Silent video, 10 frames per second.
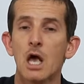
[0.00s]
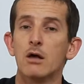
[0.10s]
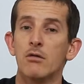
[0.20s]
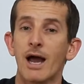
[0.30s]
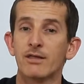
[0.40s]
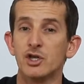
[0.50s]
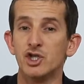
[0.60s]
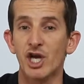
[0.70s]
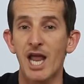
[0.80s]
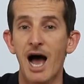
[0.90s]
like the
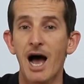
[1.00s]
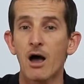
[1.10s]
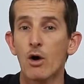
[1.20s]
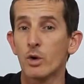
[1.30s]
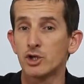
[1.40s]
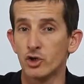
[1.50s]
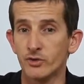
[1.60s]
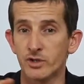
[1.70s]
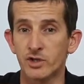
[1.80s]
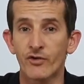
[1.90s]
GR, which
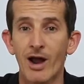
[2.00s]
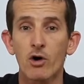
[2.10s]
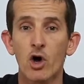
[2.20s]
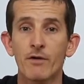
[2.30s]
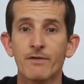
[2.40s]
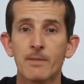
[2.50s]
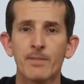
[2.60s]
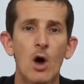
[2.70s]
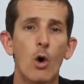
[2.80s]
uses ground coffee,